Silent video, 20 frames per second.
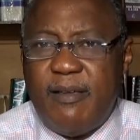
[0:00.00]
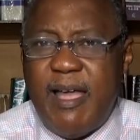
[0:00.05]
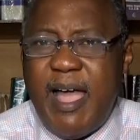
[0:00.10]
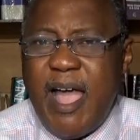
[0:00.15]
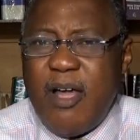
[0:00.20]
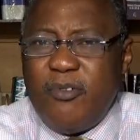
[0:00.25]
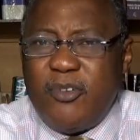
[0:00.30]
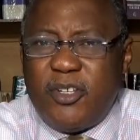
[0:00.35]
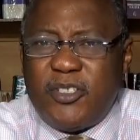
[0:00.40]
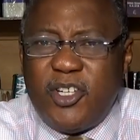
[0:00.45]

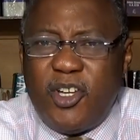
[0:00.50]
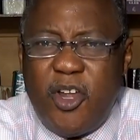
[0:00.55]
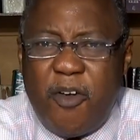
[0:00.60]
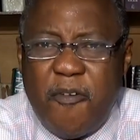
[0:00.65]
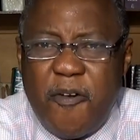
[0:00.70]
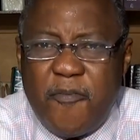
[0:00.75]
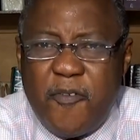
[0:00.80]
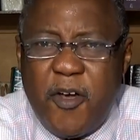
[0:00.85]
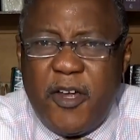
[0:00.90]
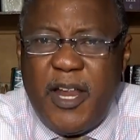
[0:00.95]
How does the
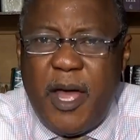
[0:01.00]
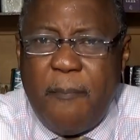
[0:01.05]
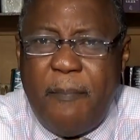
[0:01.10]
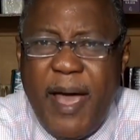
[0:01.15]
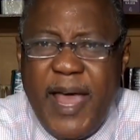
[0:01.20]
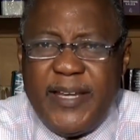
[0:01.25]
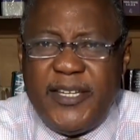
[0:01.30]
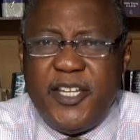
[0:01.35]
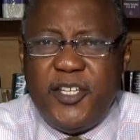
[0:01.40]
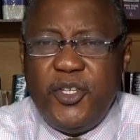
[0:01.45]
love of God
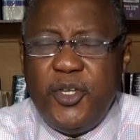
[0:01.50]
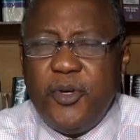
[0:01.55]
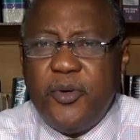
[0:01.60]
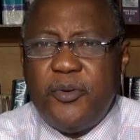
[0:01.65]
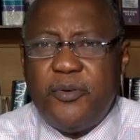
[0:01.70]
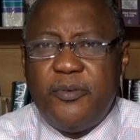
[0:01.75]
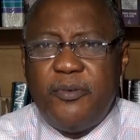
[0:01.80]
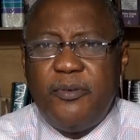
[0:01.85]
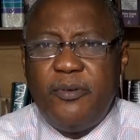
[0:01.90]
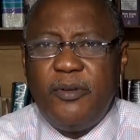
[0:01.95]
abide in
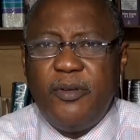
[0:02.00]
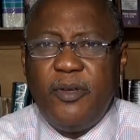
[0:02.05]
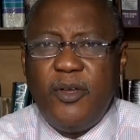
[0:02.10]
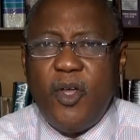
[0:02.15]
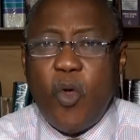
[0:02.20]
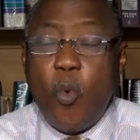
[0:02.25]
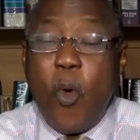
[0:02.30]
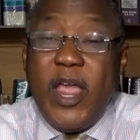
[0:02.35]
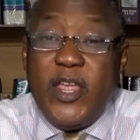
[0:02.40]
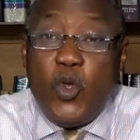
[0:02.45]
you?
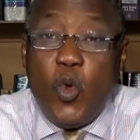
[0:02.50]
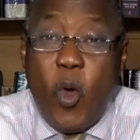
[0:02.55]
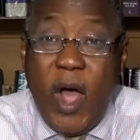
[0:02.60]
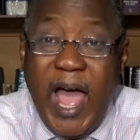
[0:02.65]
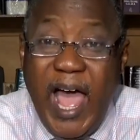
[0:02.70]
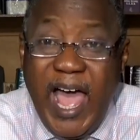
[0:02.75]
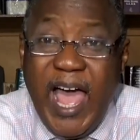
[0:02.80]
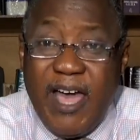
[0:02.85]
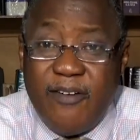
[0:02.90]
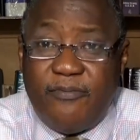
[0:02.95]
When you
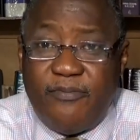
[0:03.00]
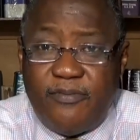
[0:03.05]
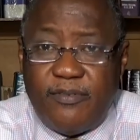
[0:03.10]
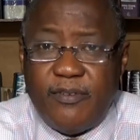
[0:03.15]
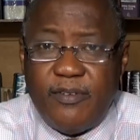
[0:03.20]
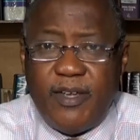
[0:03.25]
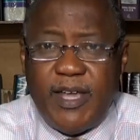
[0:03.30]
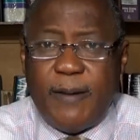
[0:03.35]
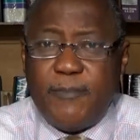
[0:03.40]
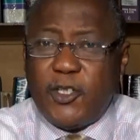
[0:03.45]
have,
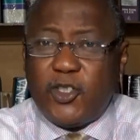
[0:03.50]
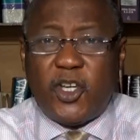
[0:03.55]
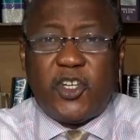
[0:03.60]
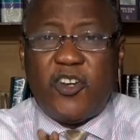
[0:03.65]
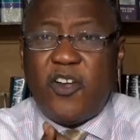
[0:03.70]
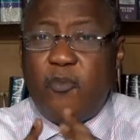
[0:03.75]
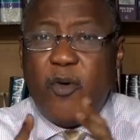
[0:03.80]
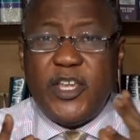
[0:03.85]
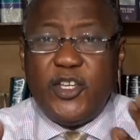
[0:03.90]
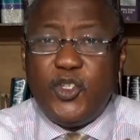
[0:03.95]
I'm not
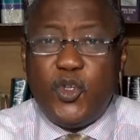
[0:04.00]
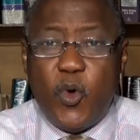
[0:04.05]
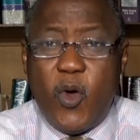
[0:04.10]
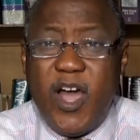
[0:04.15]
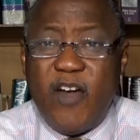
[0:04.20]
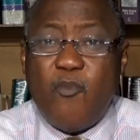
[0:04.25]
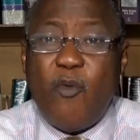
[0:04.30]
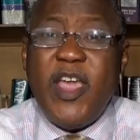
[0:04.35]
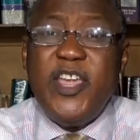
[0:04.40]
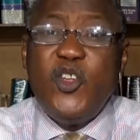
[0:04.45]
talking about when you
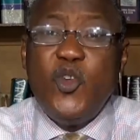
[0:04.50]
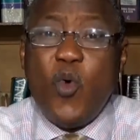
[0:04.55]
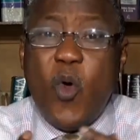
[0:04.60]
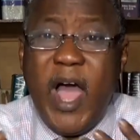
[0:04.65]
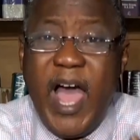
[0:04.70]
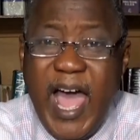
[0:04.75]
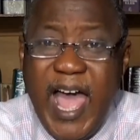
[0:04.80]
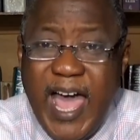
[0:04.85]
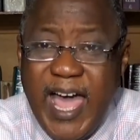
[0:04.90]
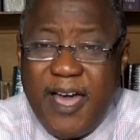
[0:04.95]
don't have, when
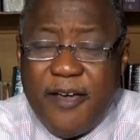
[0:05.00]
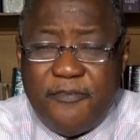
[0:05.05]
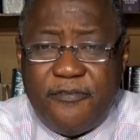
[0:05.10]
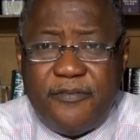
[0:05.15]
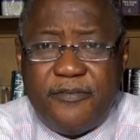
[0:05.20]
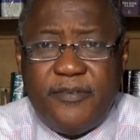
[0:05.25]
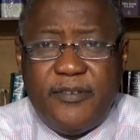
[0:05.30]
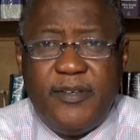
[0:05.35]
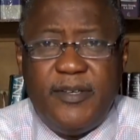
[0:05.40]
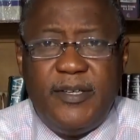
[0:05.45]
you
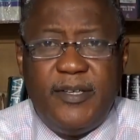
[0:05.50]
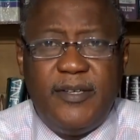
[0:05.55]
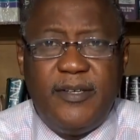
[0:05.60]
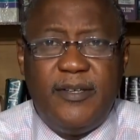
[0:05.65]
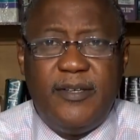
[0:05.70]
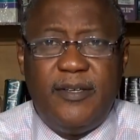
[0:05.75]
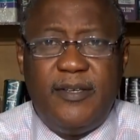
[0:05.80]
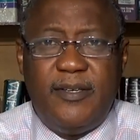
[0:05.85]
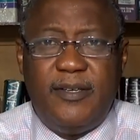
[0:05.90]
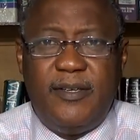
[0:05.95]
have,
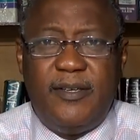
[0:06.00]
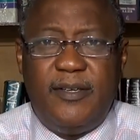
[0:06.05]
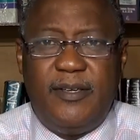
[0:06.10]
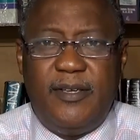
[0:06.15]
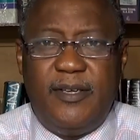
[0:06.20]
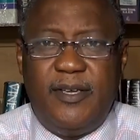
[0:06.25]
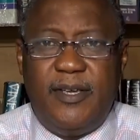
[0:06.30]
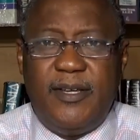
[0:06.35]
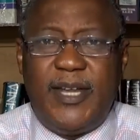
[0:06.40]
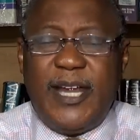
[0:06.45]

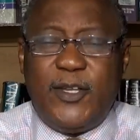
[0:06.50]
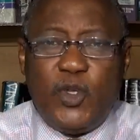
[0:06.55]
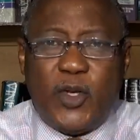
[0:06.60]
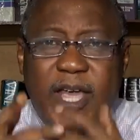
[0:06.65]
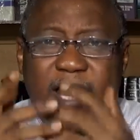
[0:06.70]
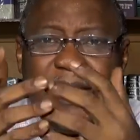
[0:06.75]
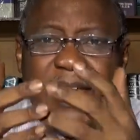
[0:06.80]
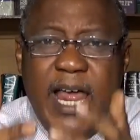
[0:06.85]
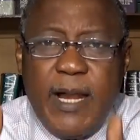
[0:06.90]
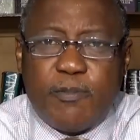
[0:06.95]
that you
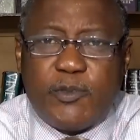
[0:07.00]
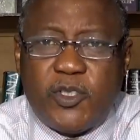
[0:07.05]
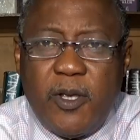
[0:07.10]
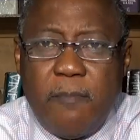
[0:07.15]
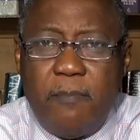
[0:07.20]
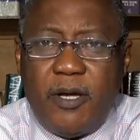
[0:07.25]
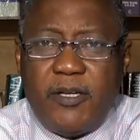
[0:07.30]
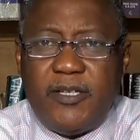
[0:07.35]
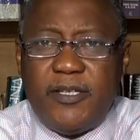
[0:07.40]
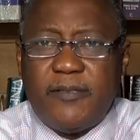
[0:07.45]
can help
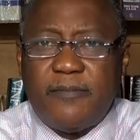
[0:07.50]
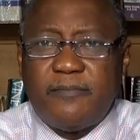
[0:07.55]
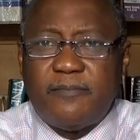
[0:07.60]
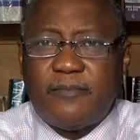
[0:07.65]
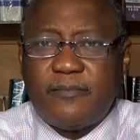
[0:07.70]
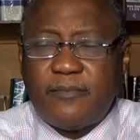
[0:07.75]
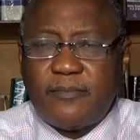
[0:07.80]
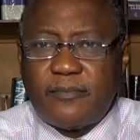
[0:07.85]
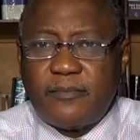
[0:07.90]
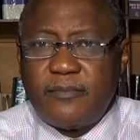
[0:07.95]
somebody
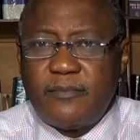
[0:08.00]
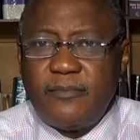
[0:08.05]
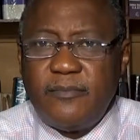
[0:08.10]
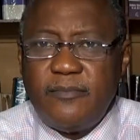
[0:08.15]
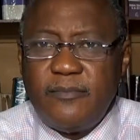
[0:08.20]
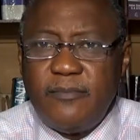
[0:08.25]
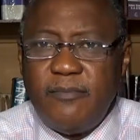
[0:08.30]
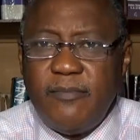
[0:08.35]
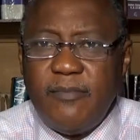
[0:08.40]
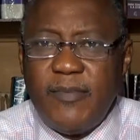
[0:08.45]

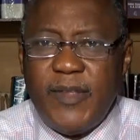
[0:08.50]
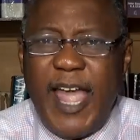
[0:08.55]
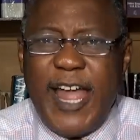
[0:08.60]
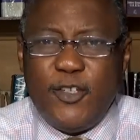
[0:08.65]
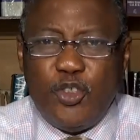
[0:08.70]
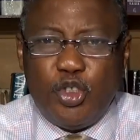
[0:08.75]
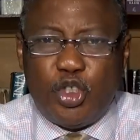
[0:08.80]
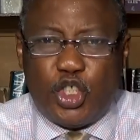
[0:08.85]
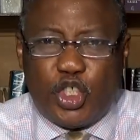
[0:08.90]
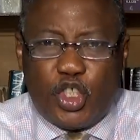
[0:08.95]

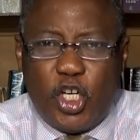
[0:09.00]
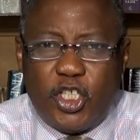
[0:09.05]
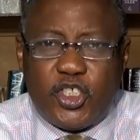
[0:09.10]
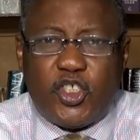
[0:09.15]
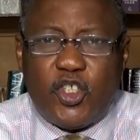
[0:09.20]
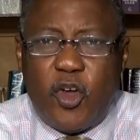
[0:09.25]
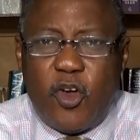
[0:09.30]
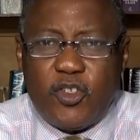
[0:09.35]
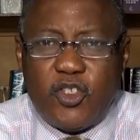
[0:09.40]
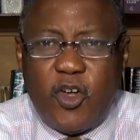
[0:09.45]
and you
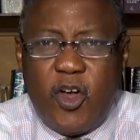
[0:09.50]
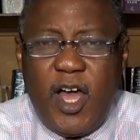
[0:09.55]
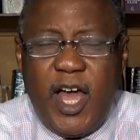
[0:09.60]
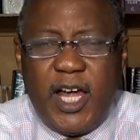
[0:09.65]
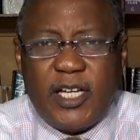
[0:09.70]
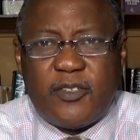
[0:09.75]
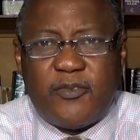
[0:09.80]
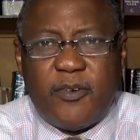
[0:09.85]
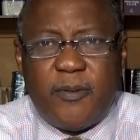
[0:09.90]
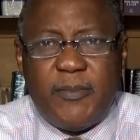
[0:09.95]
shut your, your
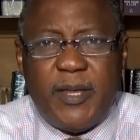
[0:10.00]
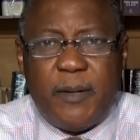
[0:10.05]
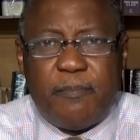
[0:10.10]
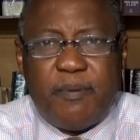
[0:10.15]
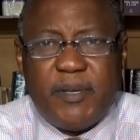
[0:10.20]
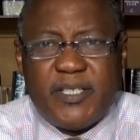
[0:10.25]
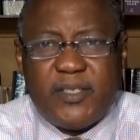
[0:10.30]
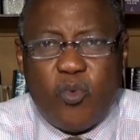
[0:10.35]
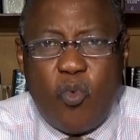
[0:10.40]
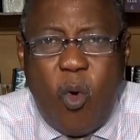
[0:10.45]
heart from
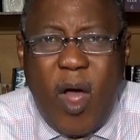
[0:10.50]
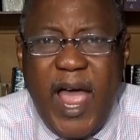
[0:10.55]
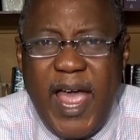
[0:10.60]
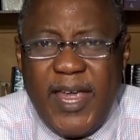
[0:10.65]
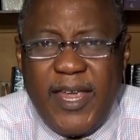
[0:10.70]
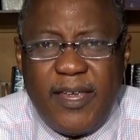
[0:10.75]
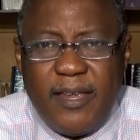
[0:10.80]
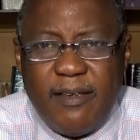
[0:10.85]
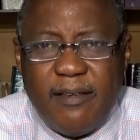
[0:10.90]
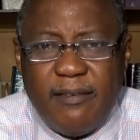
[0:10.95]
that person.
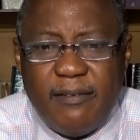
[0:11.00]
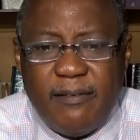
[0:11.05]
Why?